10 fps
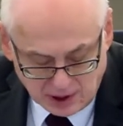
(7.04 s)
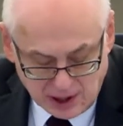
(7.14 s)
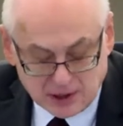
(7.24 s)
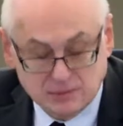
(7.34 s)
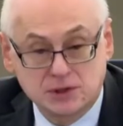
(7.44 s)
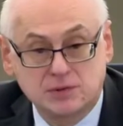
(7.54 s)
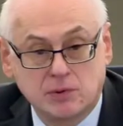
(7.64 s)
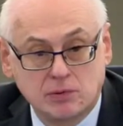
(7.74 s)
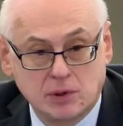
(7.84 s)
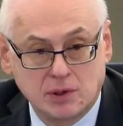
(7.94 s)
I'll give the
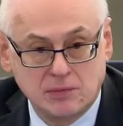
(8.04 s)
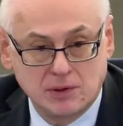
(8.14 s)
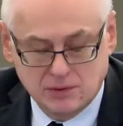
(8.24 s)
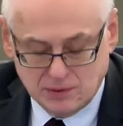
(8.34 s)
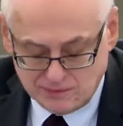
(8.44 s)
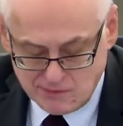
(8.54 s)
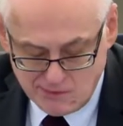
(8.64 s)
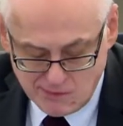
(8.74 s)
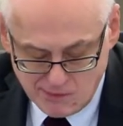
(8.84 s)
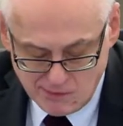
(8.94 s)
floor to Ms. Rebecca
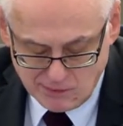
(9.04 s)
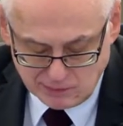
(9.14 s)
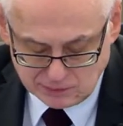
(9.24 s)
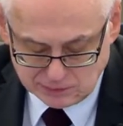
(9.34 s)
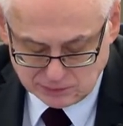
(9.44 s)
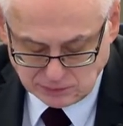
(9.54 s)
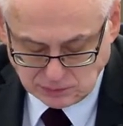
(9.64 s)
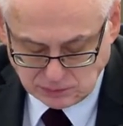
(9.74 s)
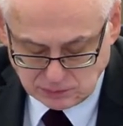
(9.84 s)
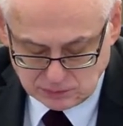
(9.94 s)
Harms.
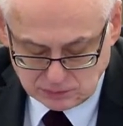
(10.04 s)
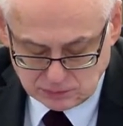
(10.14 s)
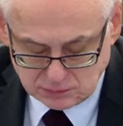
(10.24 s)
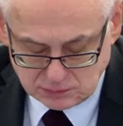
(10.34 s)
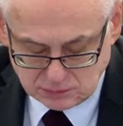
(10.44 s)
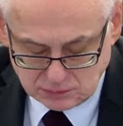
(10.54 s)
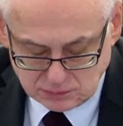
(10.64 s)
Thank you.